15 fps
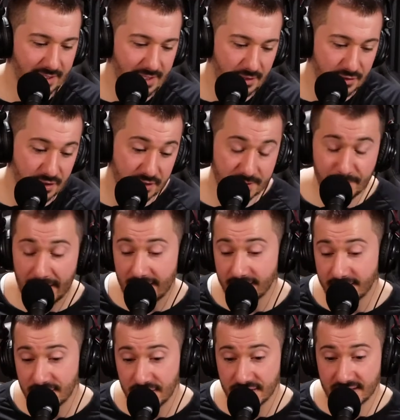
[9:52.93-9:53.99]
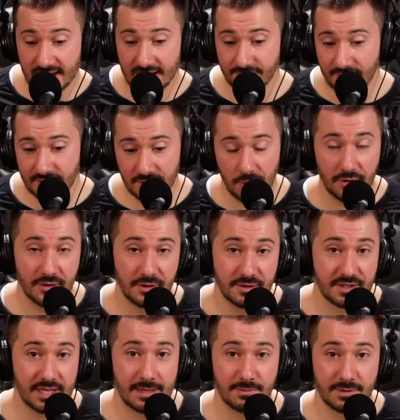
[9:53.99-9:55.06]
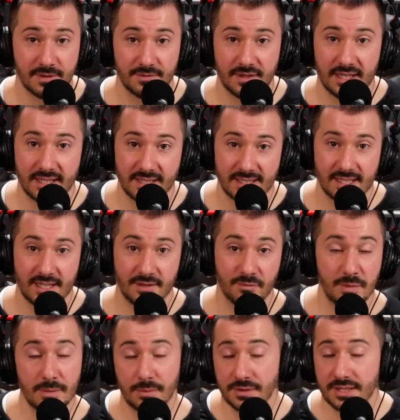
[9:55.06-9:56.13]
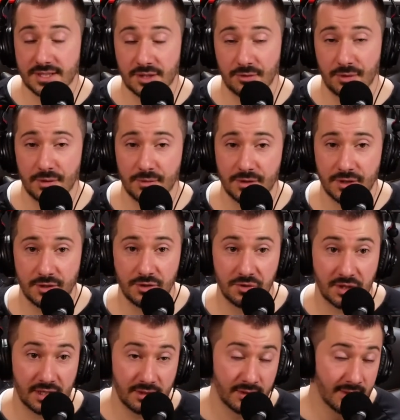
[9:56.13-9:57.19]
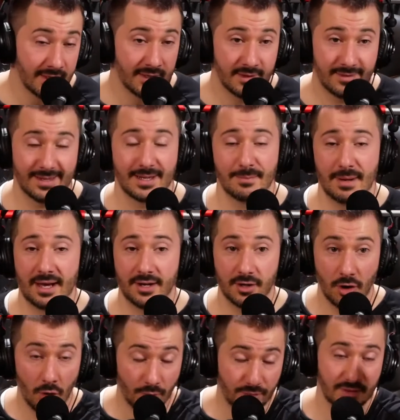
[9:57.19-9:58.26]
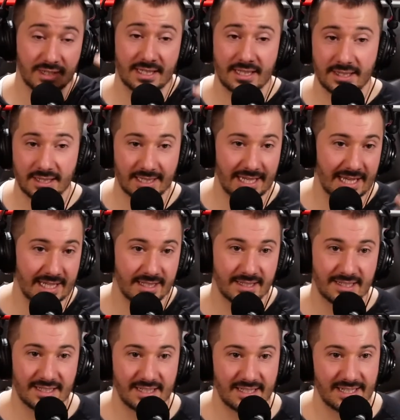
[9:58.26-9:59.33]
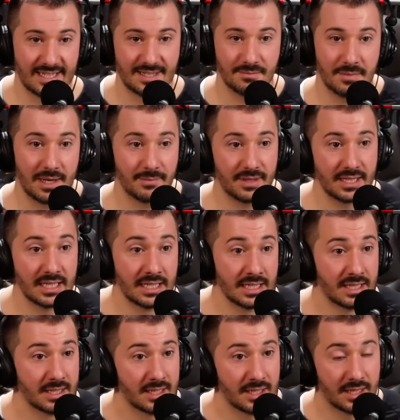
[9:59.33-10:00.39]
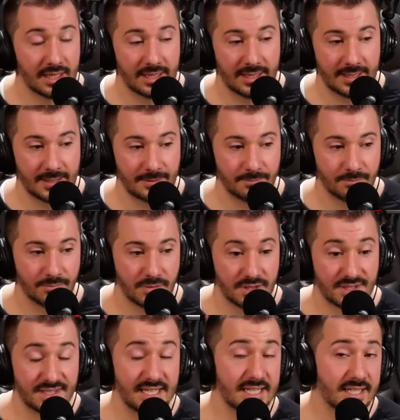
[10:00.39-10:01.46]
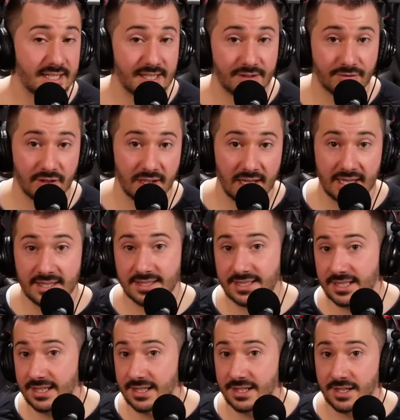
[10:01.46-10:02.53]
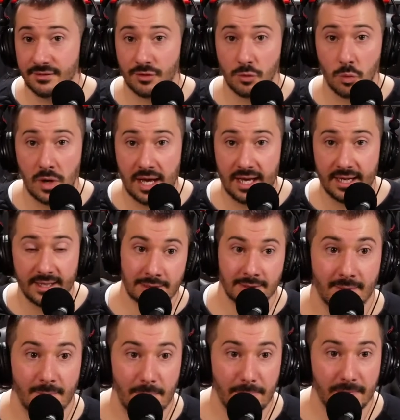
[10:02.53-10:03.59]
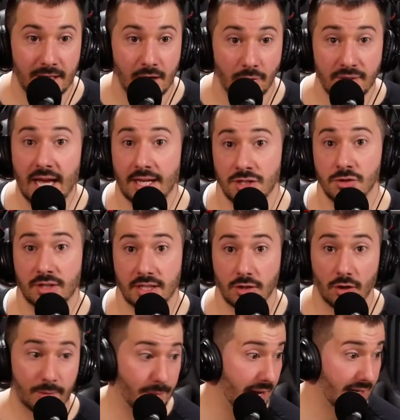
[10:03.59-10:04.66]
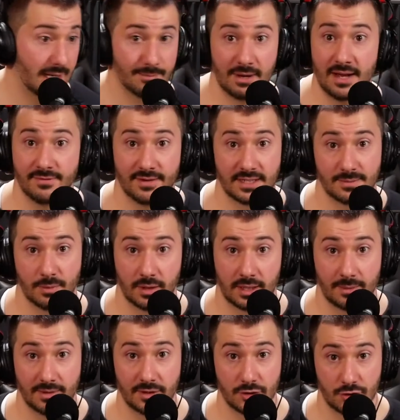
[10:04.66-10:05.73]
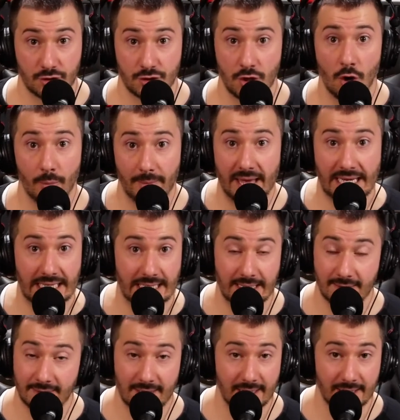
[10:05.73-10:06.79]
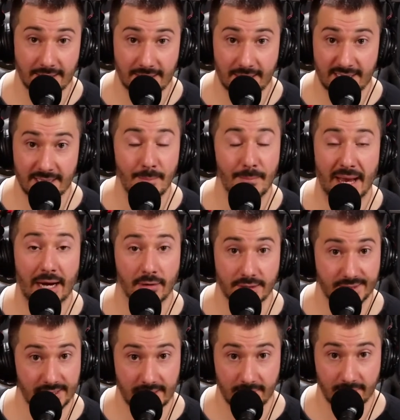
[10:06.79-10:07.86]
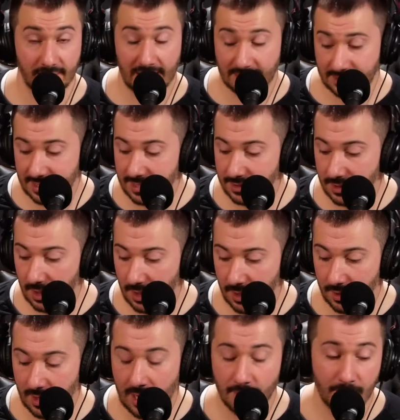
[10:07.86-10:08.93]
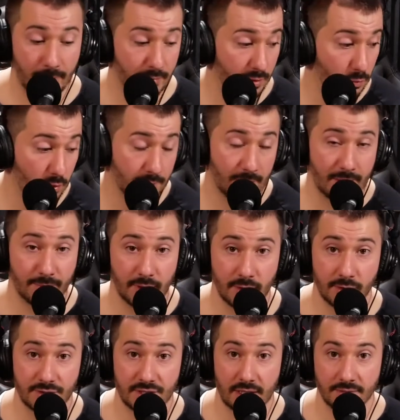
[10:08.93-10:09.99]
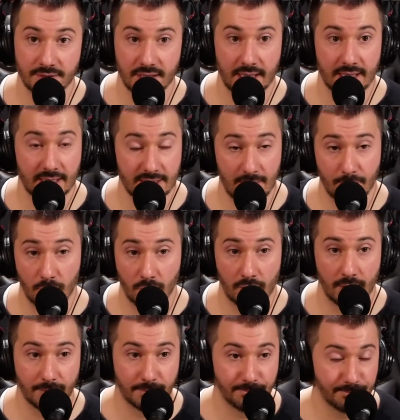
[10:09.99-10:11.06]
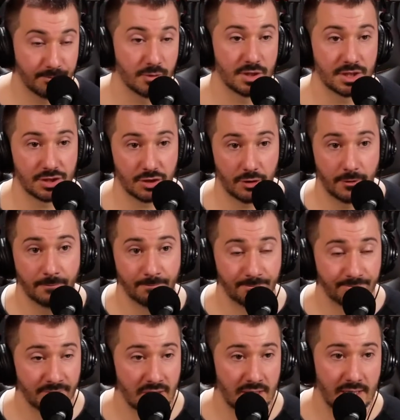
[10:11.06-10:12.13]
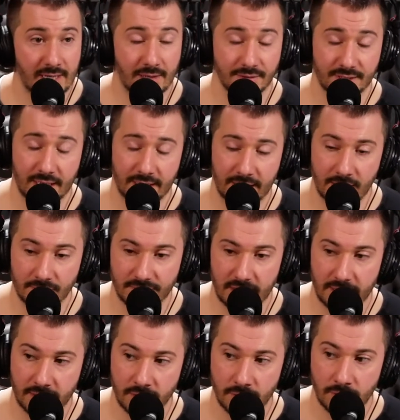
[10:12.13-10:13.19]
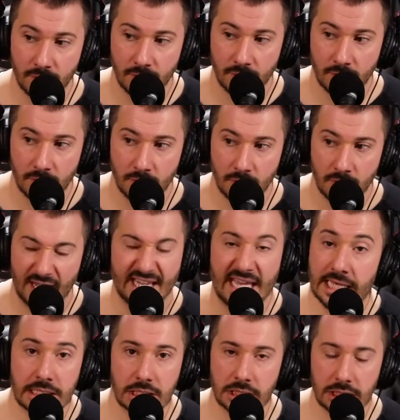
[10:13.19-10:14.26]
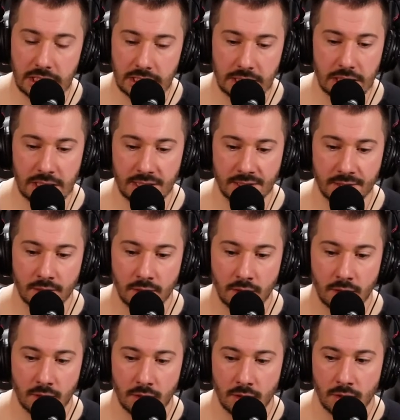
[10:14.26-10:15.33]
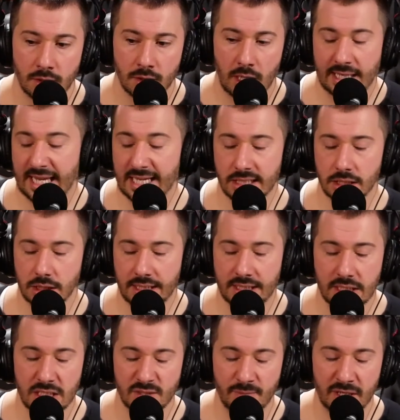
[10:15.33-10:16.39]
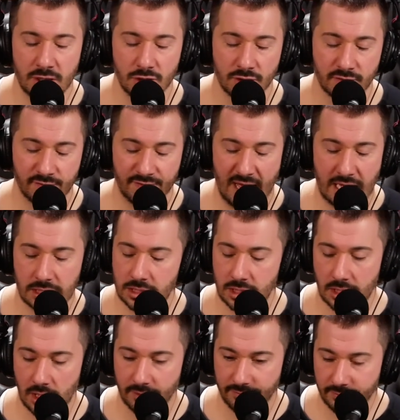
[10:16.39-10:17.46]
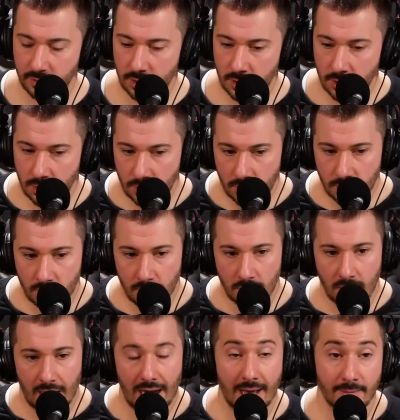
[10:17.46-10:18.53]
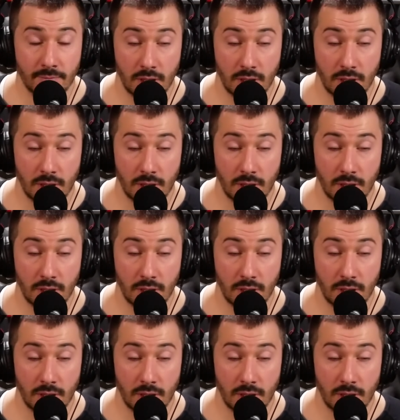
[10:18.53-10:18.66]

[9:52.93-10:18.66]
So it's better you just kind of ignore those types of things. And if people disagree with you, you can think about it, hopefully, and maybe see it in a different light, see it in a different way. yeah, you could look back on my Facebook. I mean, there's so many things. It's embarrassing. I said, I remember in one of my posts, I was like, because I broke up with this girl, and I was like, it was like, I can't delete these. I can't delete these pictures fast enough. I